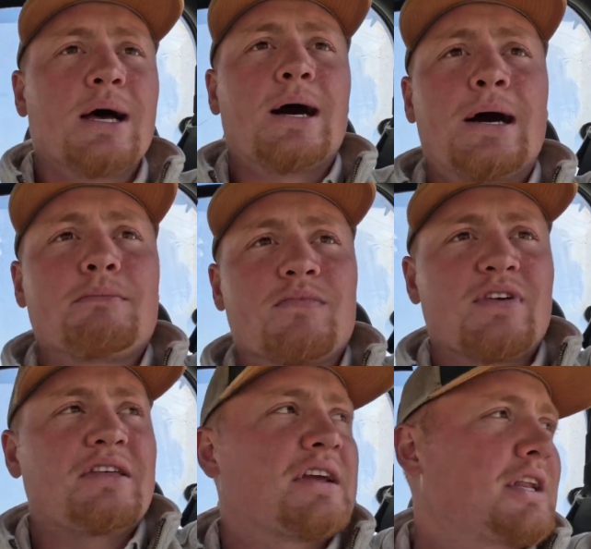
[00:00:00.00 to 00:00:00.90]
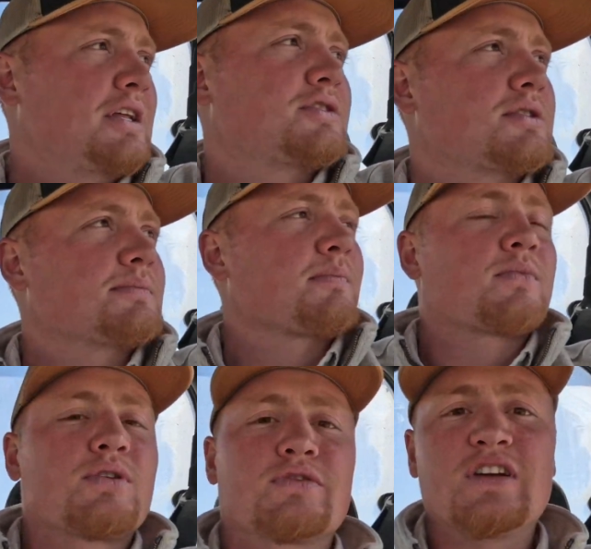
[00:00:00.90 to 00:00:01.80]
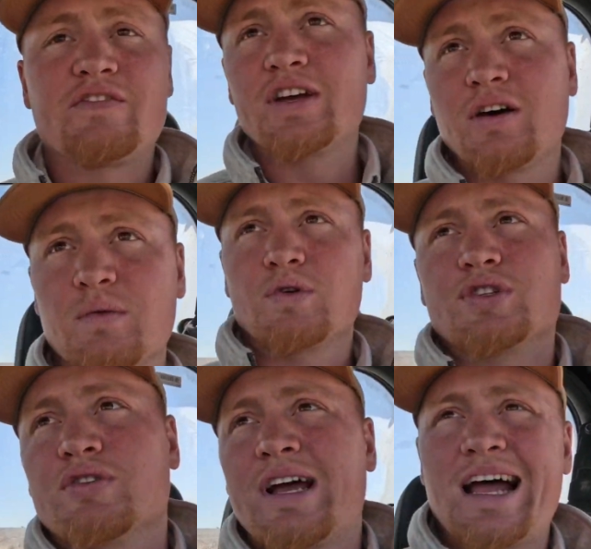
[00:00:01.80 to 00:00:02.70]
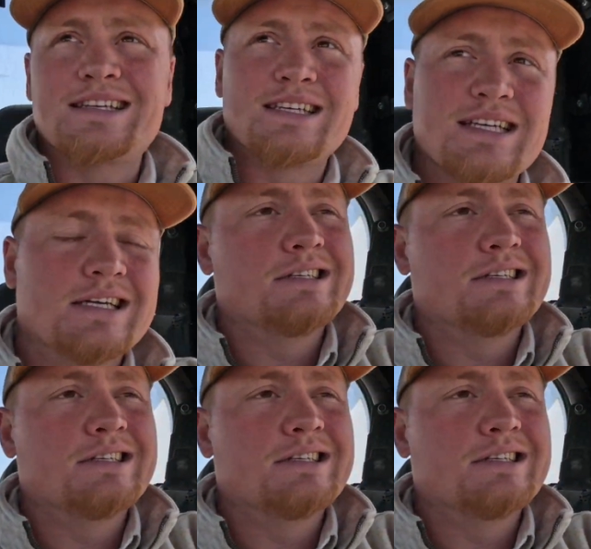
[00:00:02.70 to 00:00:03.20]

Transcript: If anything needs refilled, we'll do that